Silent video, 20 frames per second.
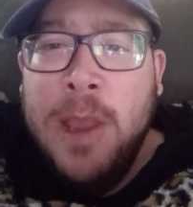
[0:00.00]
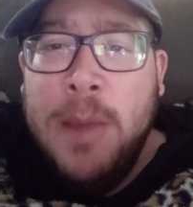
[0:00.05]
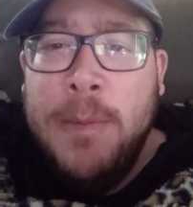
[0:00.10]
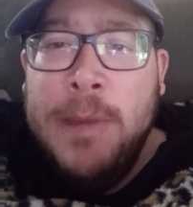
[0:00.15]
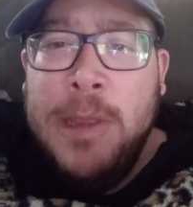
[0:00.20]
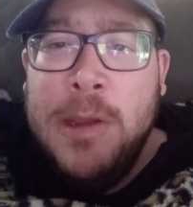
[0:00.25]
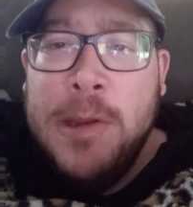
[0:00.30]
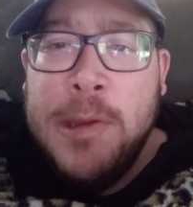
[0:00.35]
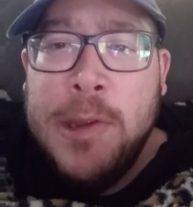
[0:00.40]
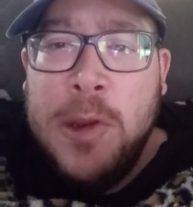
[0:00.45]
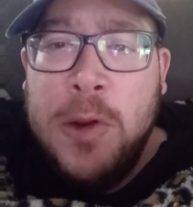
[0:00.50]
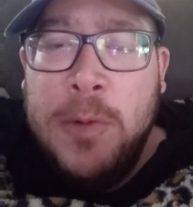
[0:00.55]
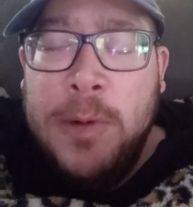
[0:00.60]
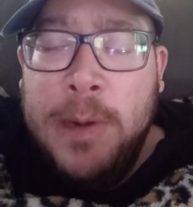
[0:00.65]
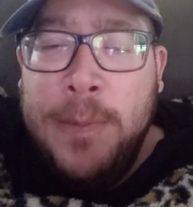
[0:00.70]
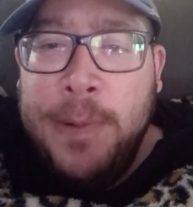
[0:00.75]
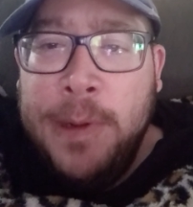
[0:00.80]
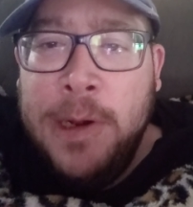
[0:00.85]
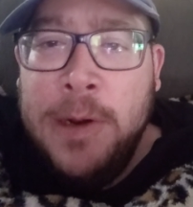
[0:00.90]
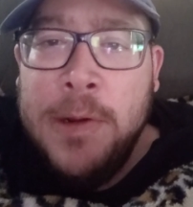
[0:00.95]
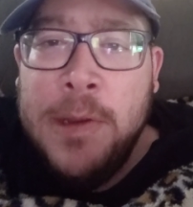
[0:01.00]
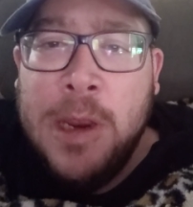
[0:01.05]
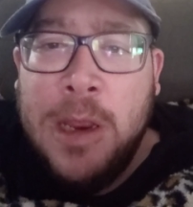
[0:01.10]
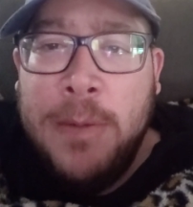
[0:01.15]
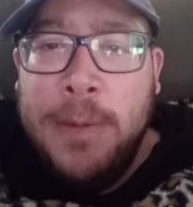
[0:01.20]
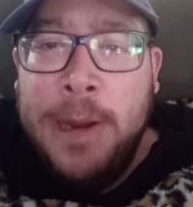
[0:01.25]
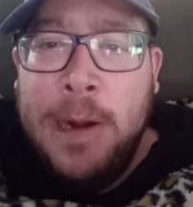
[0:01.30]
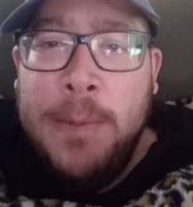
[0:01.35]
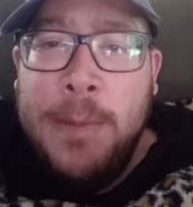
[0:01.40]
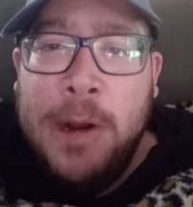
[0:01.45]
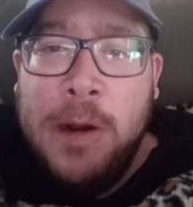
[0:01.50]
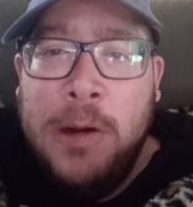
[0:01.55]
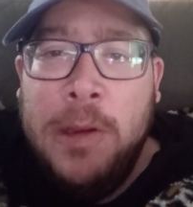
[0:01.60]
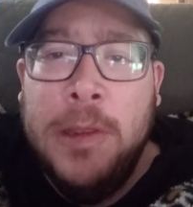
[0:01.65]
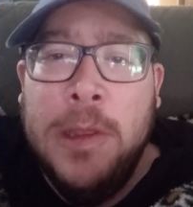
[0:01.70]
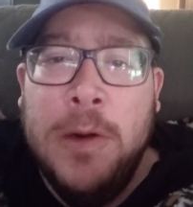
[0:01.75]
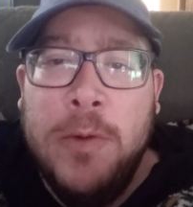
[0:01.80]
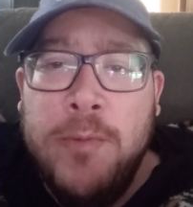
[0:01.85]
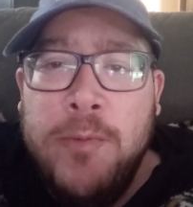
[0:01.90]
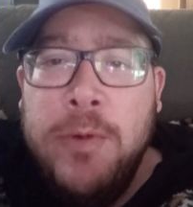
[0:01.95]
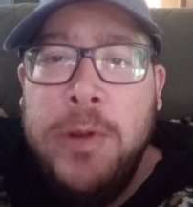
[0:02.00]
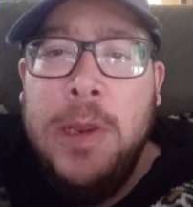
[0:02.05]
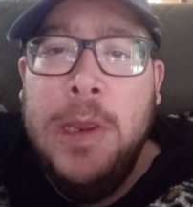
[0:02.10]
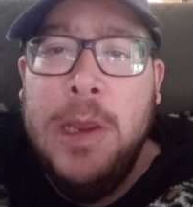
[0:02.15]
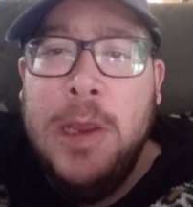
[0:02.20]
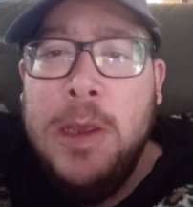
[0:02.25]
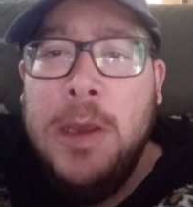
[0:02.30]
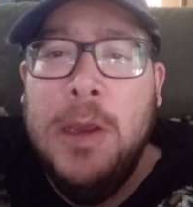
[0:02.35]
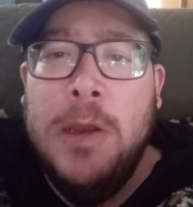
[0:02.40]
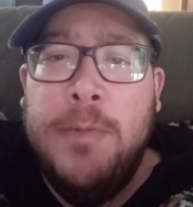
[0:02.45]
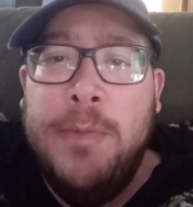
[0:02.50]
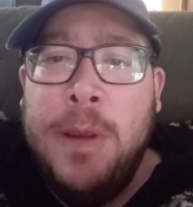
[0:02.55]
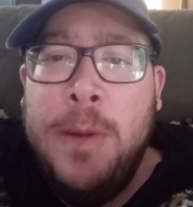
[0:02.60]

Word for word: I mean, there's so many players that come out of Maryland that are really good.